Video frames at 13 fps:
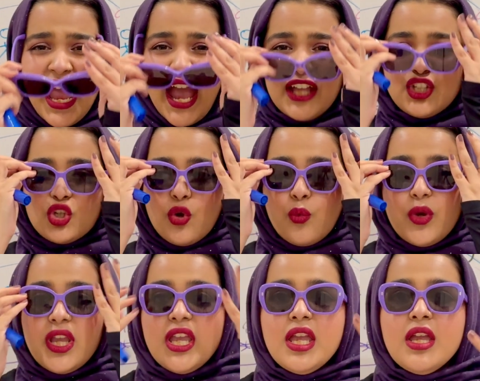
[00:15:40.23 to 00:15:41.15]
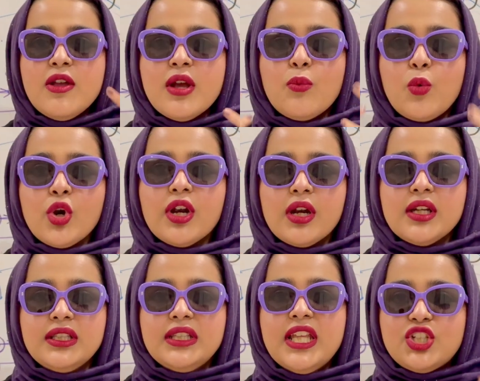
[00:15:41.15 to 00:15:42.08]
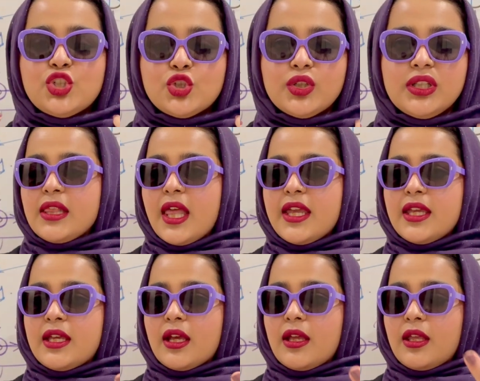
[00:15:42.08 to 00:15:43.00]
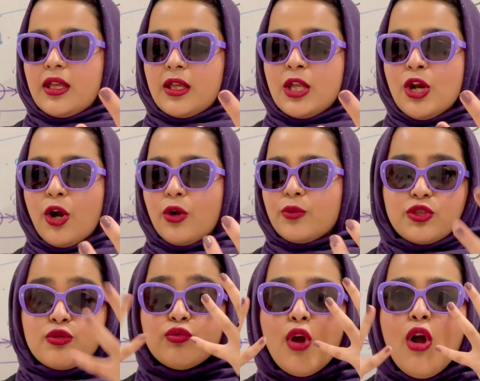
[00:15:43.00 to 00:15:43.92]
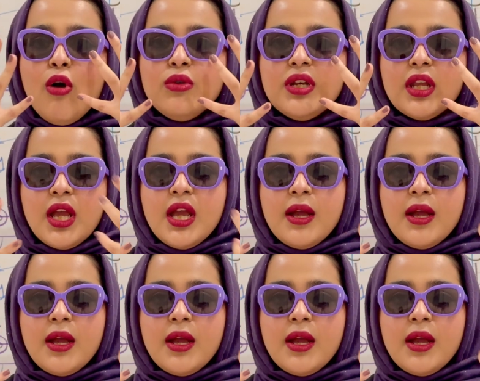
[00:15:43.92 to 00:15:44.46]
And so we were literally thrown.